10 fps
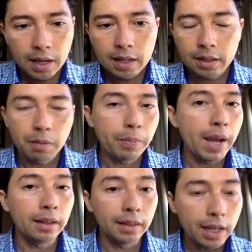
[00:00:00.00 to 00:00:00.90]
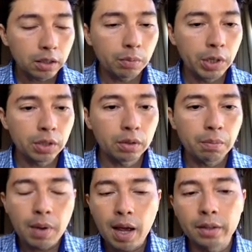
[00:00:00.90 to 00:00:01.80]
they pay less commission,
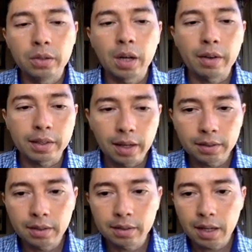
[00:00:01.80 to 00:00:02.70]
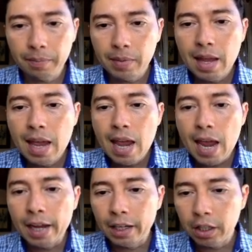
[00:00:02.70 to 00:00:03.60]
but you have a sales system,
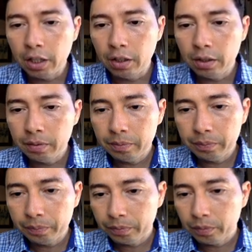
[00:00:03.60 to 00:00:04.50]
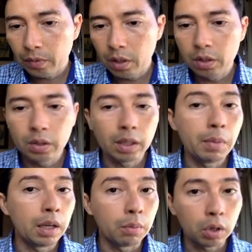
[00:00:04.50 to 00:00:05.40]
and here you can
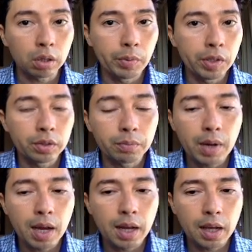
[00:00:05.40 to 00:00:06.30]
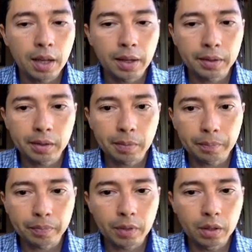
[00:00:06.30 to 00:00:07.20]
make more commissions, but
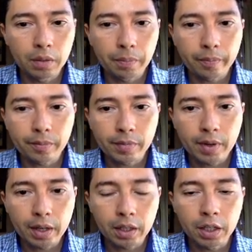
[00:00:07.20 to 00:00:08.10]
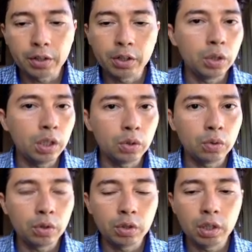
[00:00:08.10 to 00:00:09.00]
here you
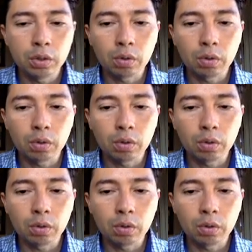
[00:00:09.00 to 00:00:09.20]
need to